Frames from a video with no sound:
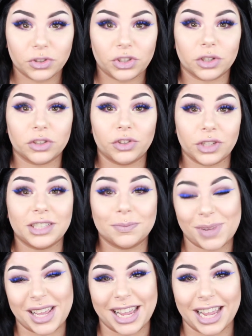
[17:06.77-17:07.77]
She goes, you need to
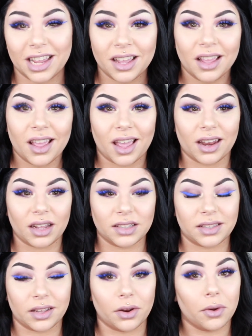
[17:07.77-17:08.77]
pee. And I
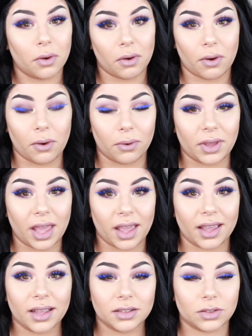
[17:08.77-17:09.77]
said,
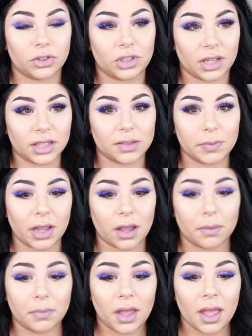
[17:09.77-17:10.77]
okay. So she gets me
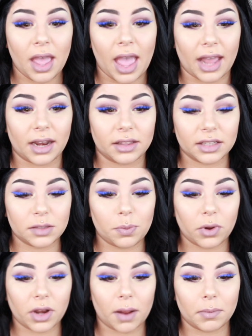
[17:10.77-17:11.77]
up. And at this
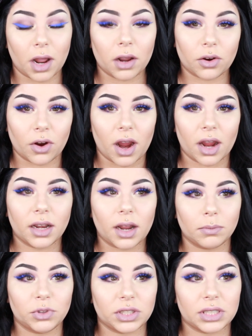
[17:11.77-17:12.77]
point, I'm not crying.
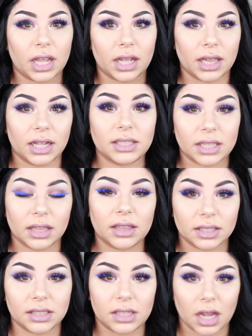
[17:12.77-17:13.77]
I'm just like, let's get
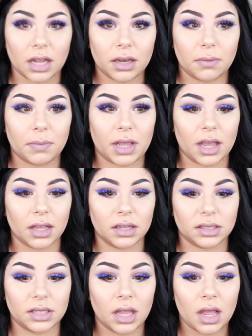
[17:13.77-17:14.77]
this done
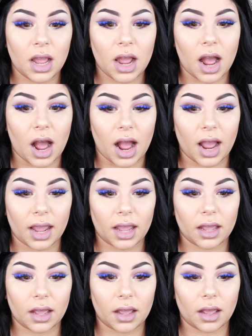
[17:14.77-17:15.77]
because
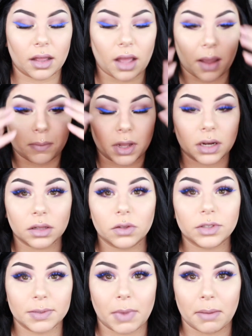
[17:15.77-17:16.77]
I'm going to
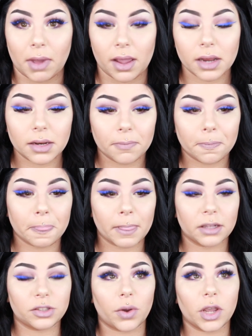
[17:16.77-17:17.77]
lose my mind.
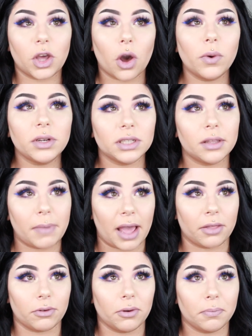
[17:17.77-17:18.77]
So I go into the
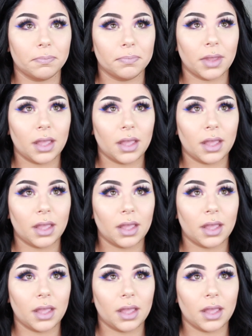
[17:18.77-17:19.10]
bathroom.